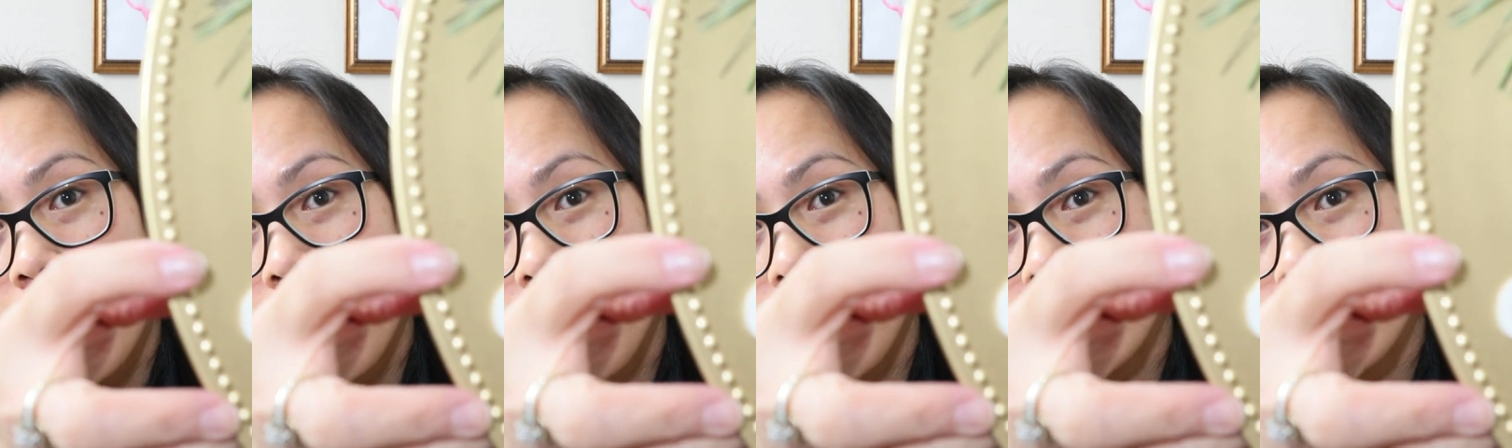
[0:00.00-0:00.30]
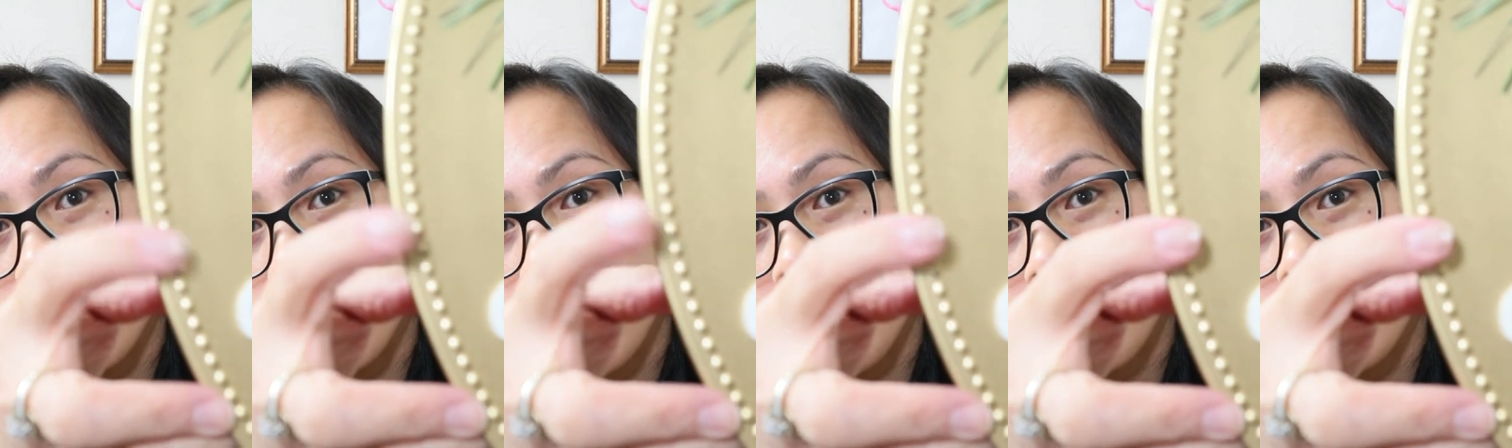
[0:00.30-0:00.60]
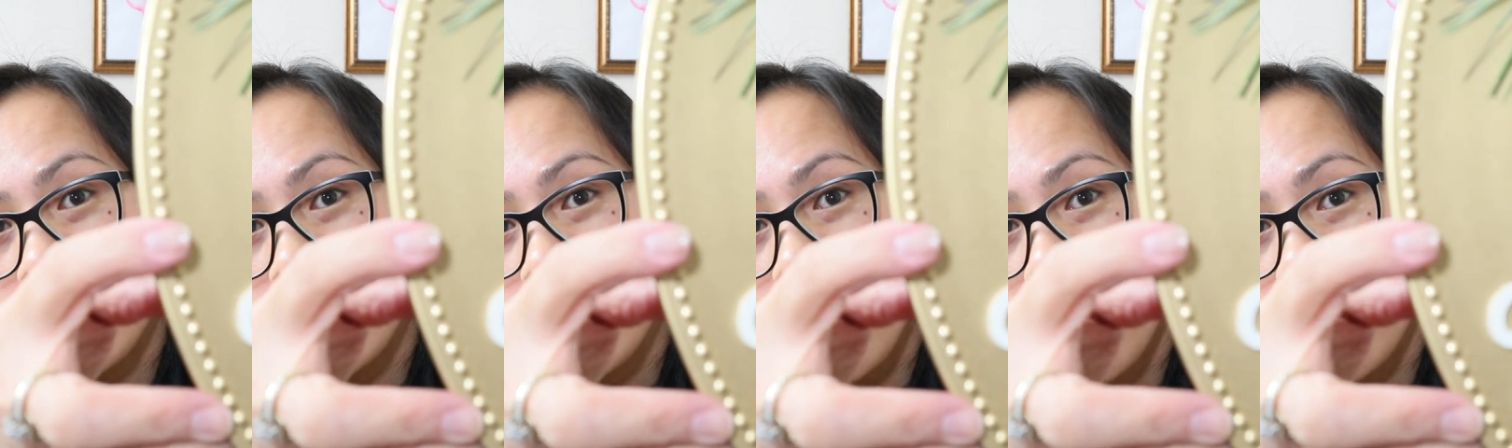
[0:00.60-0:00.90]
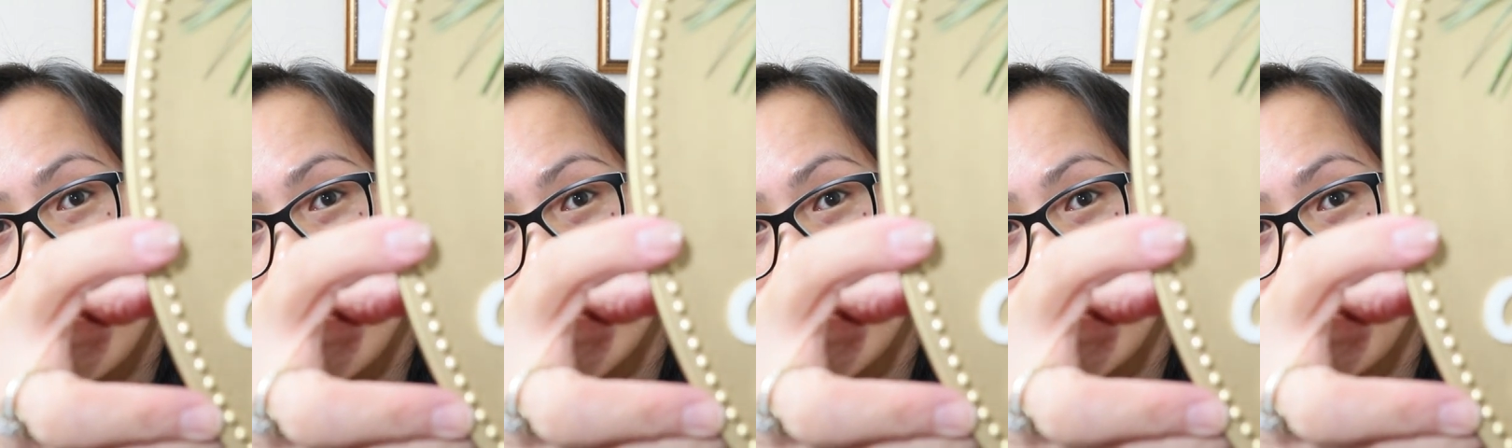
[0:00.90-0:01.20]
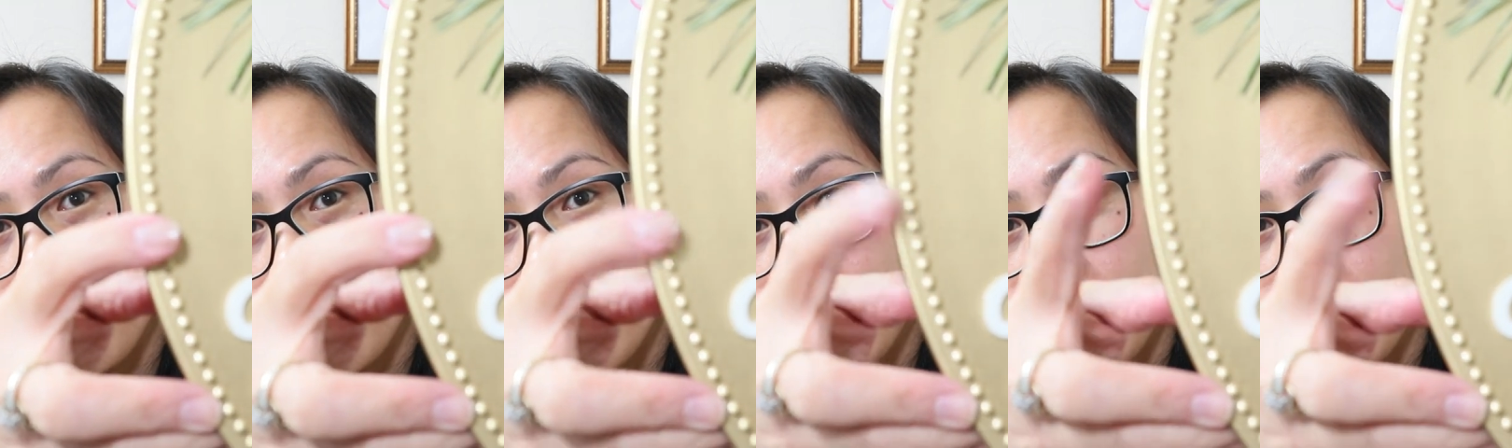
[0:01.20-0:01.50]
that's from the Dollar
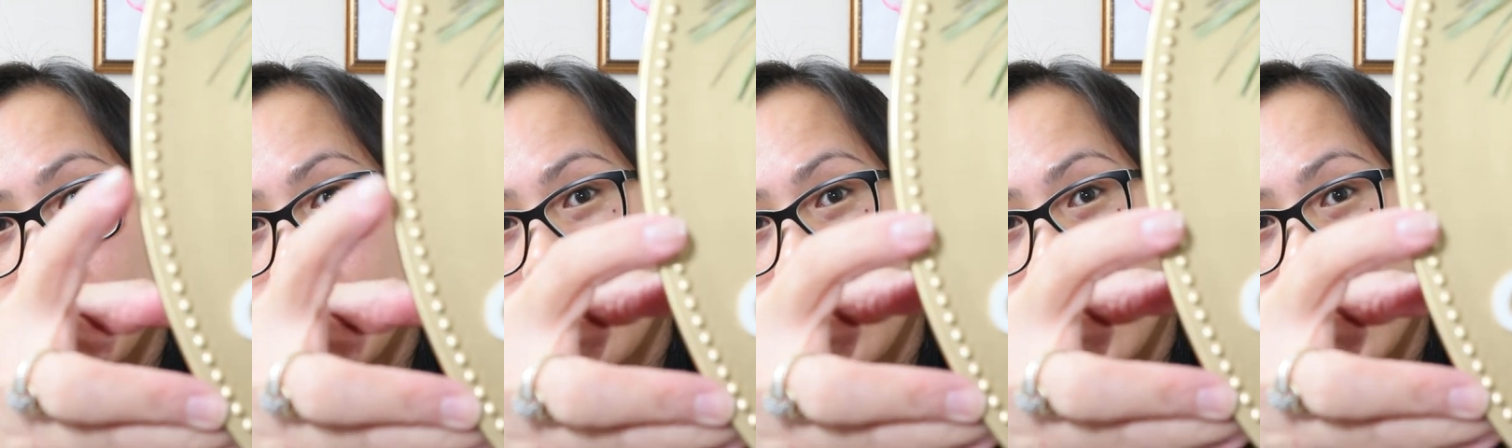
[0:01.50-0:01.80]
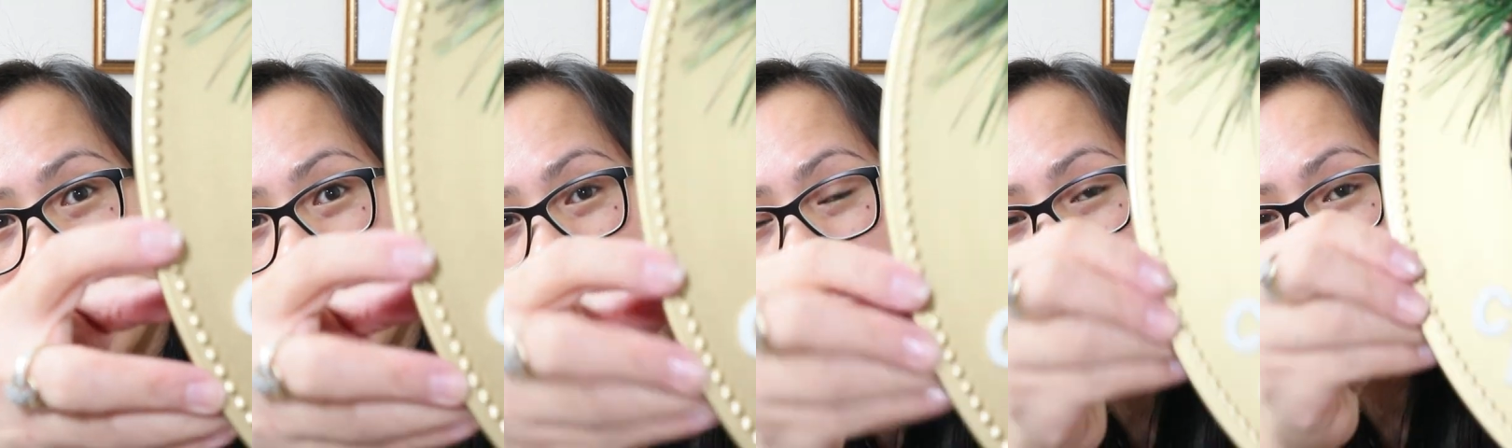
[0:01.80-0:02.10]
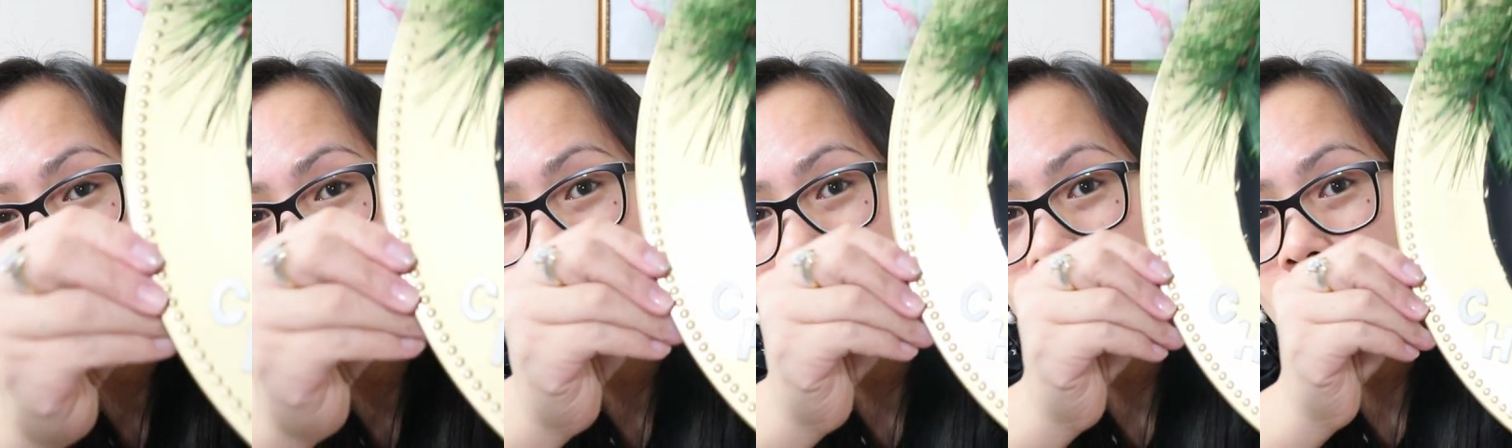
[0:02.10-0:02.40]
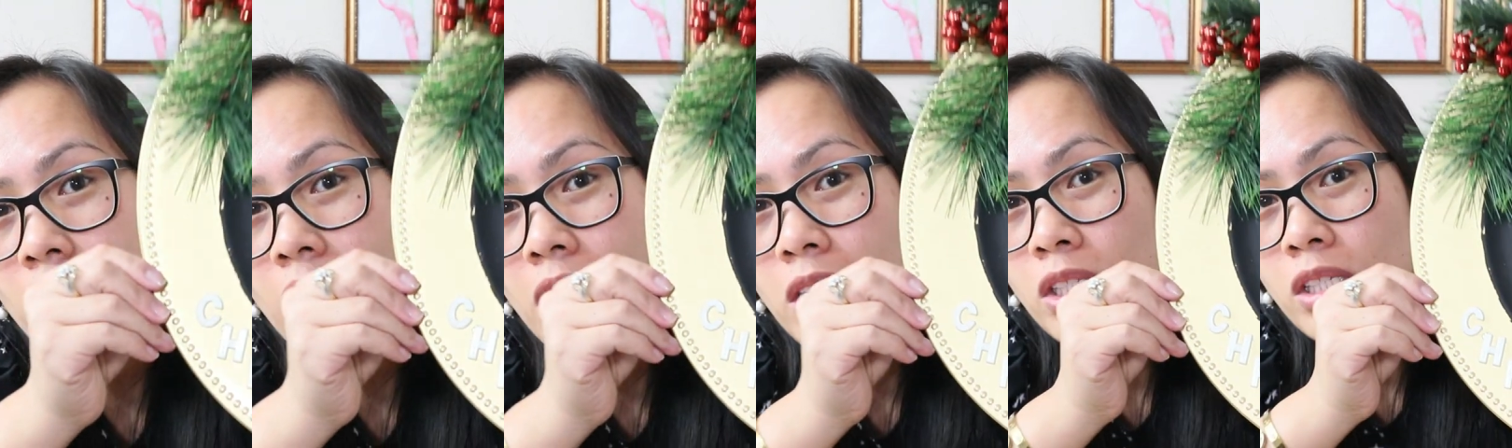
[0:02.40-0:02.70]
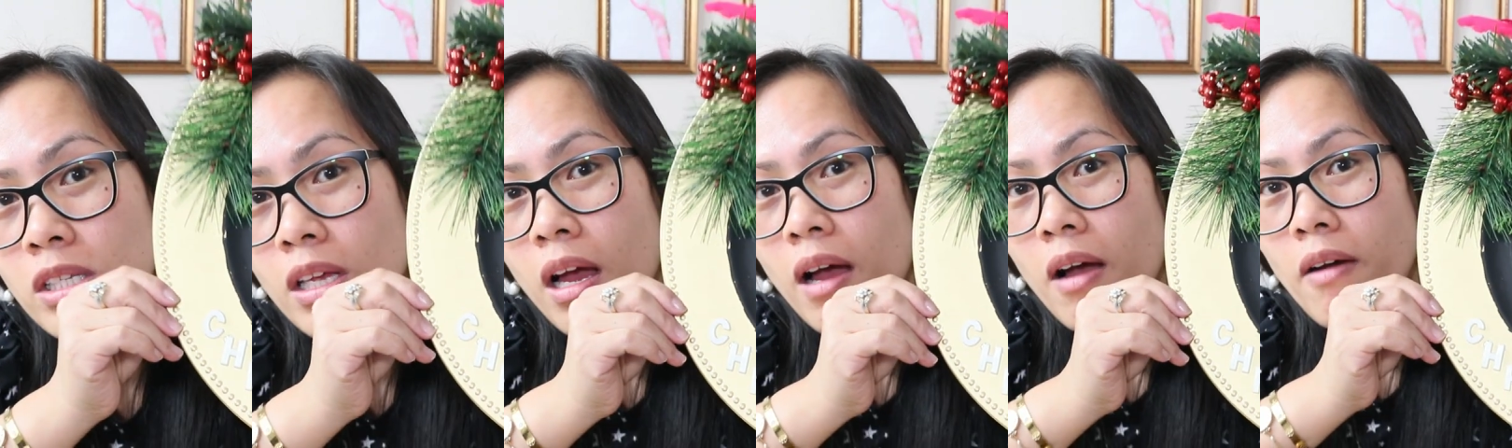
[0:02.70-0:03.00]
Tree. Okay, so
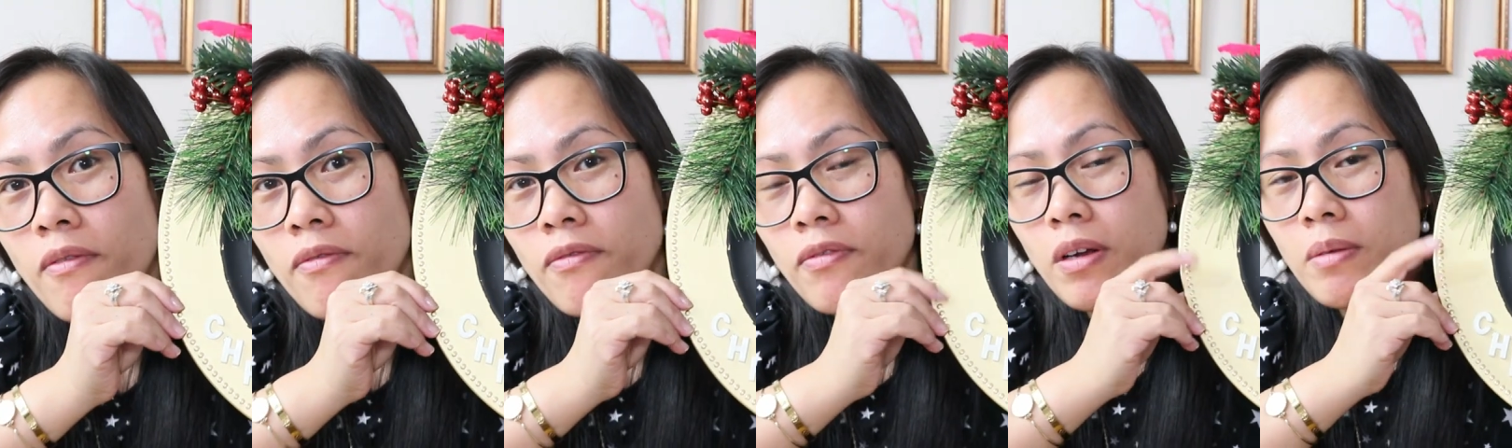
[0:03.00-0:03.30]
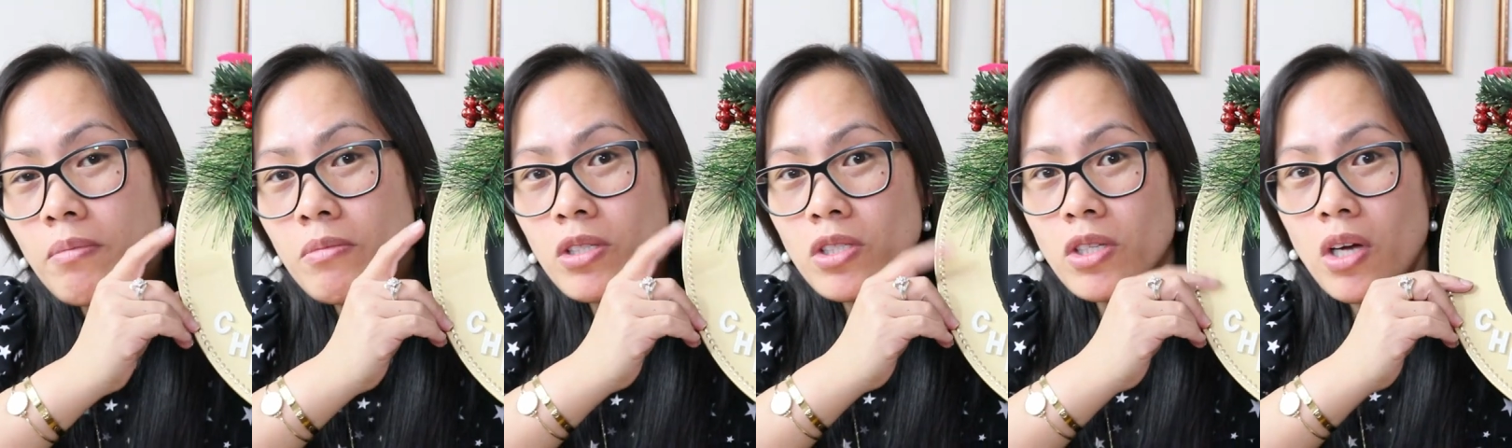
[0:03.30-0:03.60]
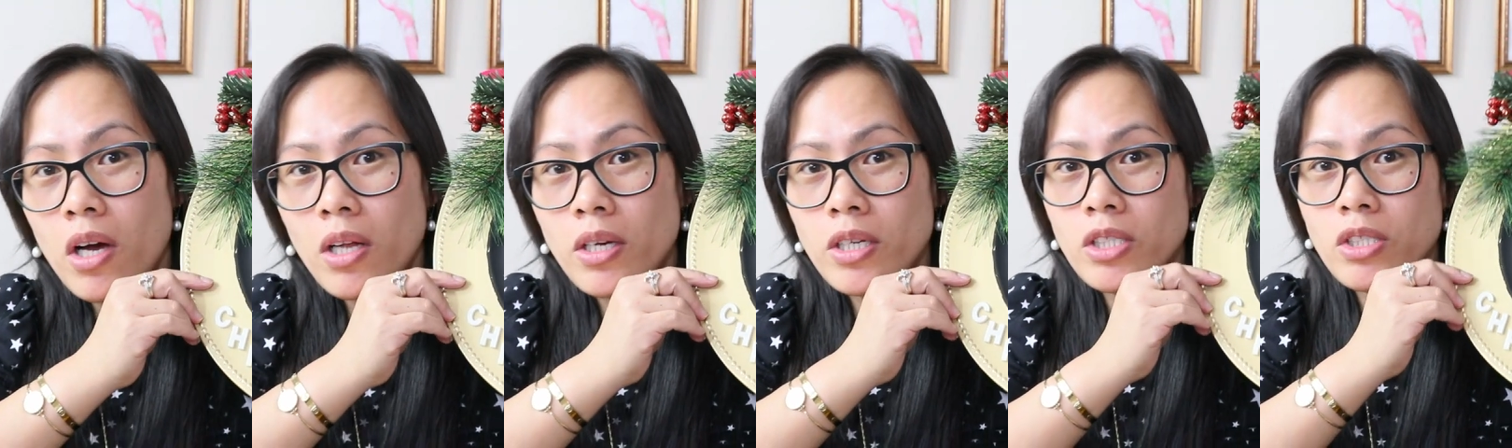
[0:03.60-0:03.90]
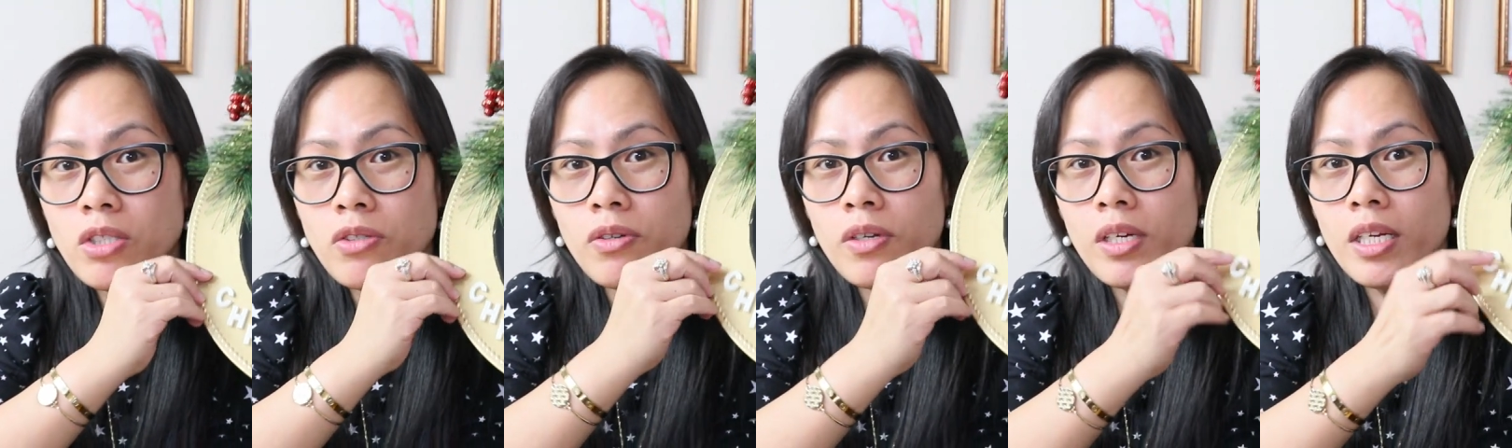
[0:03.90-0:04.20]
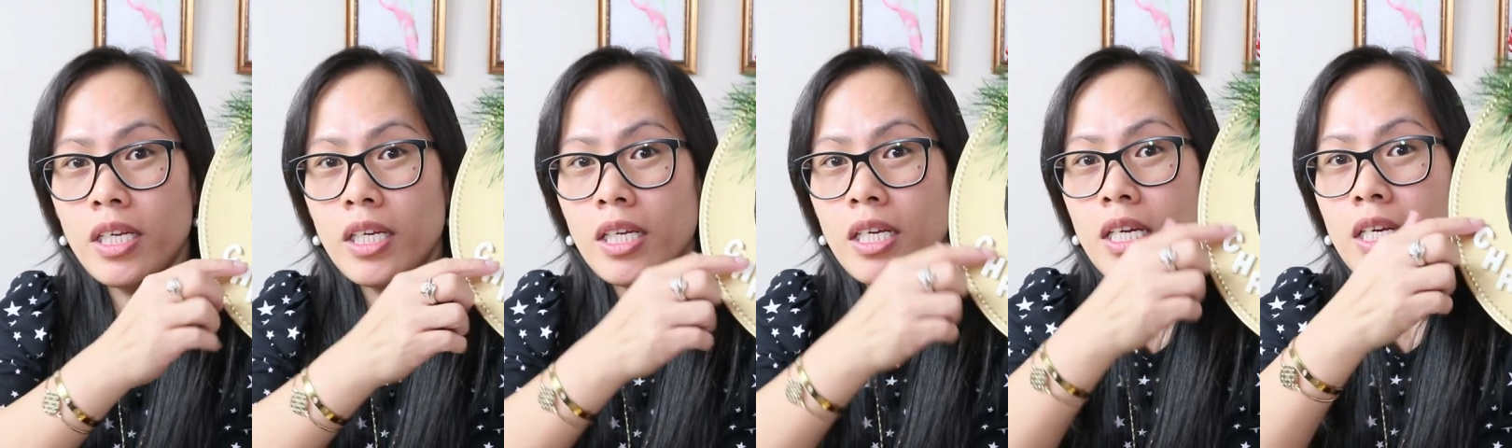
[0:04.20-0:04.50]
that's from the Dollar
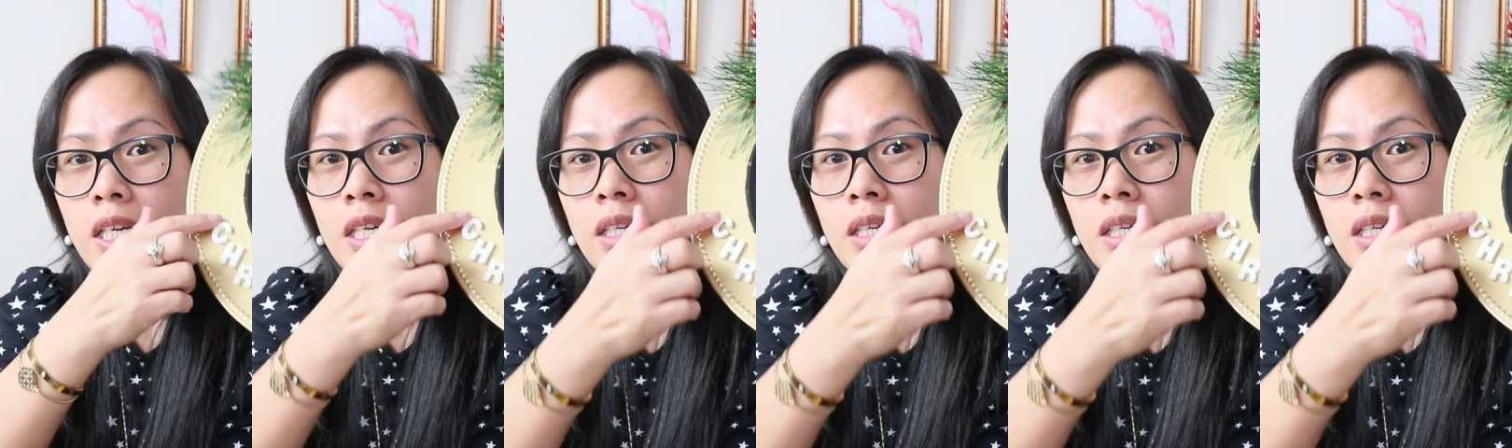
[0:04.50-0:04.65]
Tree.